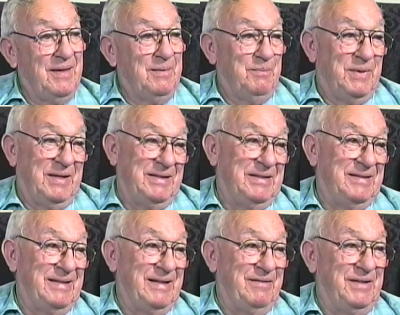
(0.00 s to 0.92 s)
but I
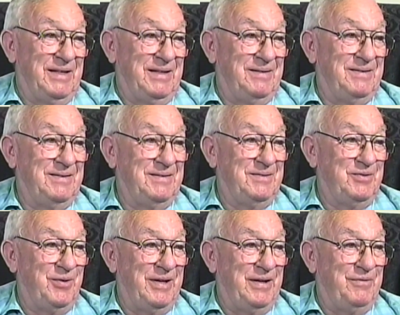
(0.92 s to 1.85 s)
didn't have the
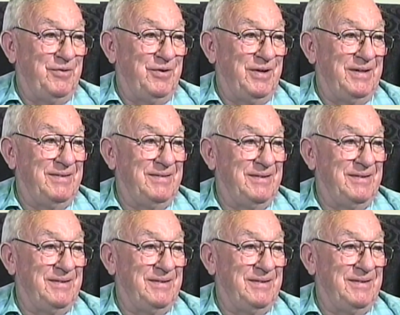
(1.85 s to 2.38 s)
training for it.